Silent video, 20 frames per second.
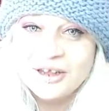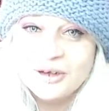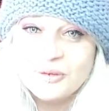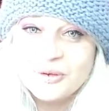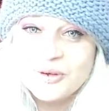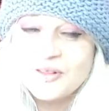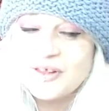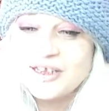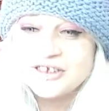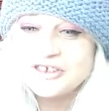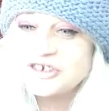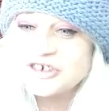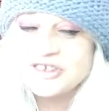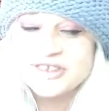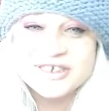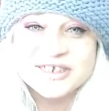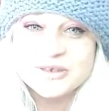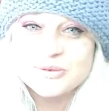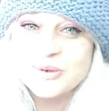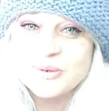with us
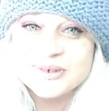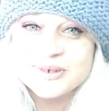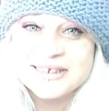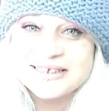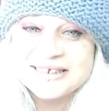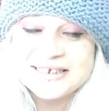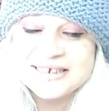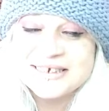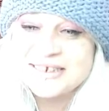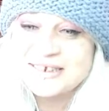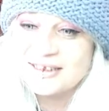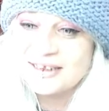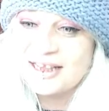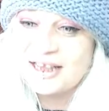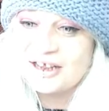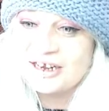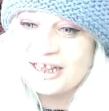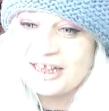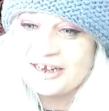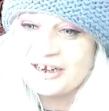just as we were sitting
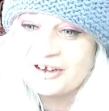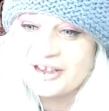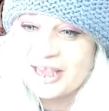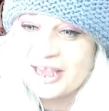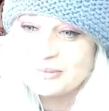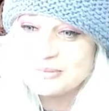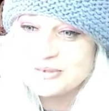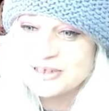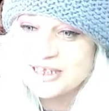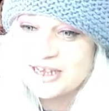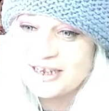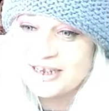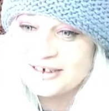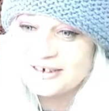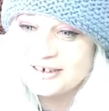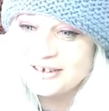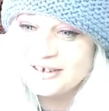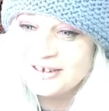at our campsite.